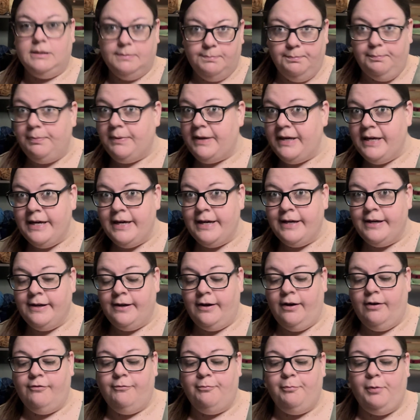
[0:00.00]

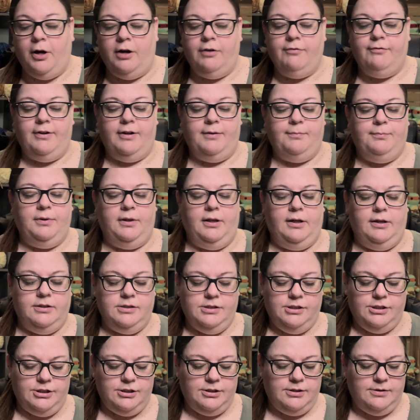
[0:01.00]
Speaking of parfait
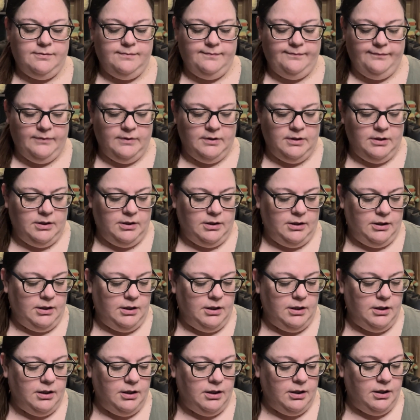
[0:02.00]
plush,
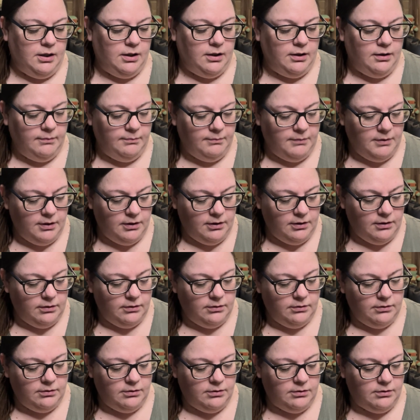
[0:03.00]
um,
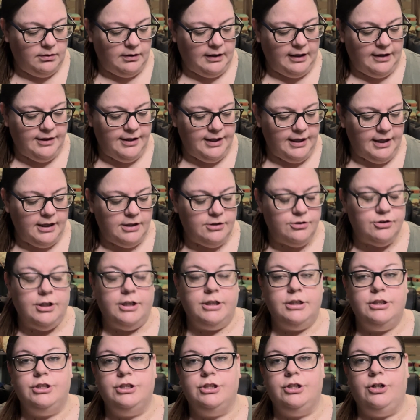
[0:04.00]
I think I
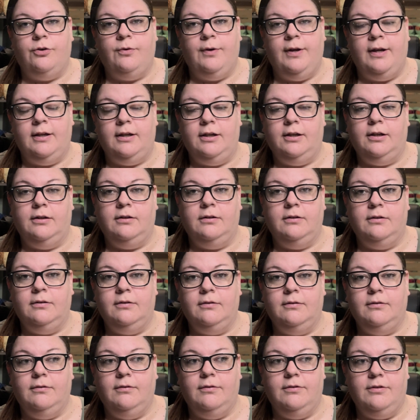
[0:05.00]
tried showing
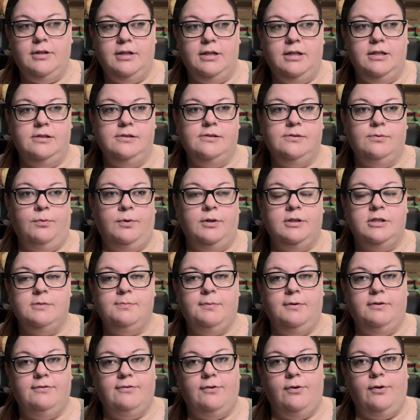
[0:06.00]
these once
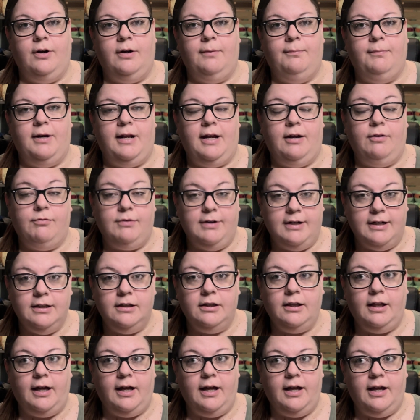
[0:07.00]
before, but I
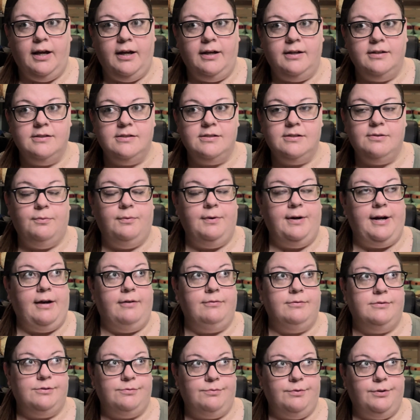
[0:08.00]
realized when I
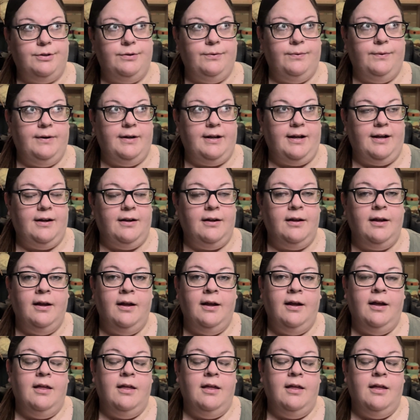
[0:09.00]
was recording